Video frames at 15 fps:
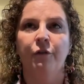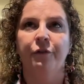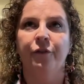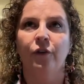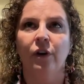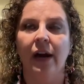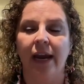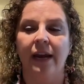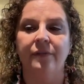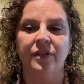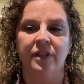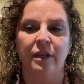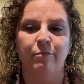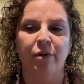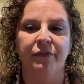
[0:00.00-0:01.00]
for
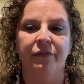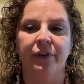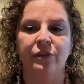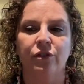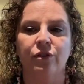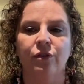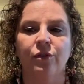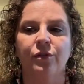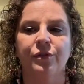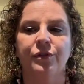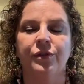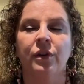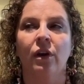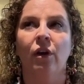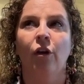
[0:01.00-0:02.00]
AFC
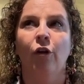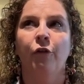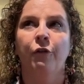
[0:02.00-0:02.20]
professionals